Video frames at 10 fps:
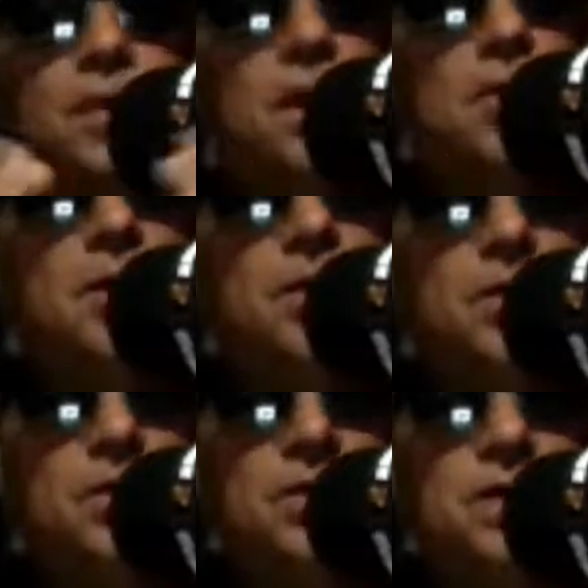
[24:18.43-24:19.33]
I'm going to be
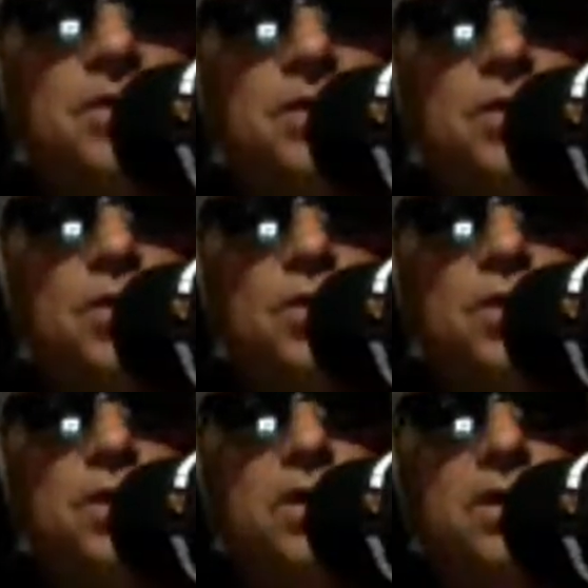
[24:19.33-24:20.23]
receiving the
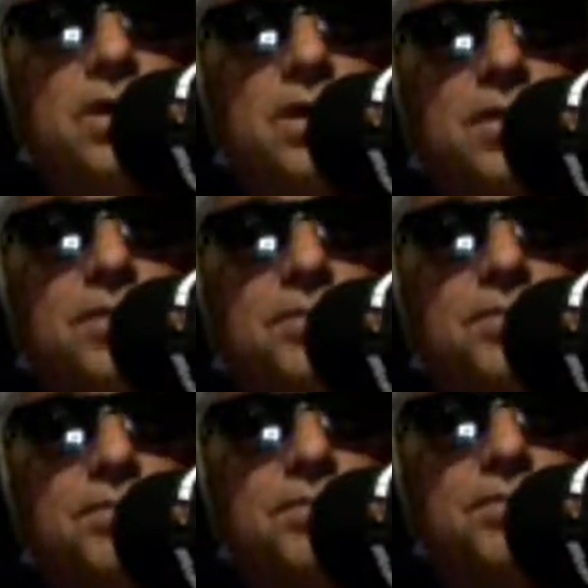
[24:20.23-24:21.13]
Korg, um,
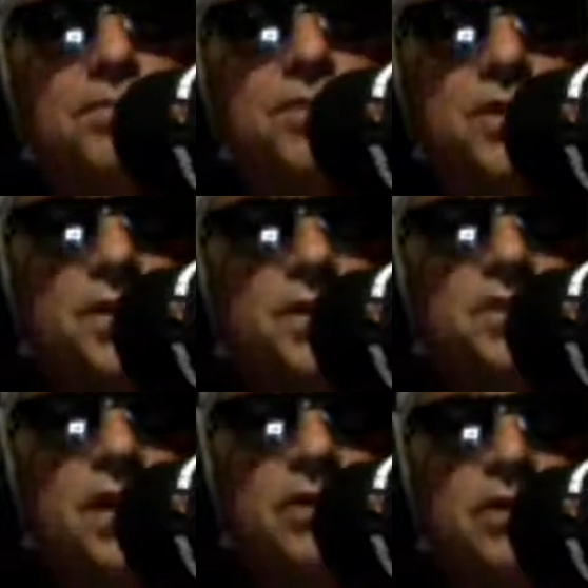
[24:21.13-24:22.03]

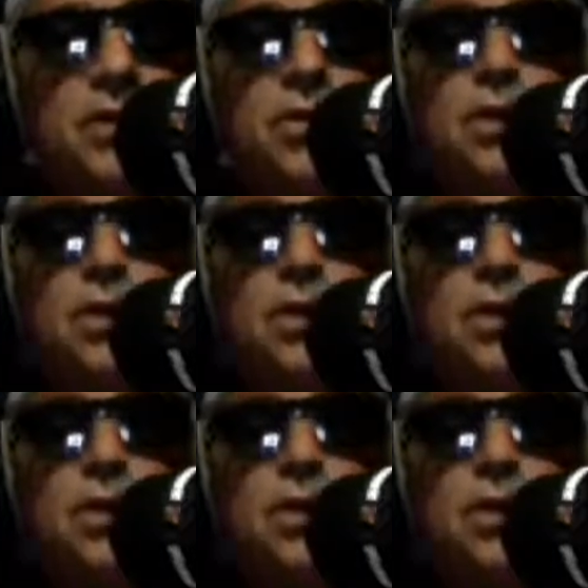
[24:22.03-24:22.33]
synthesizer.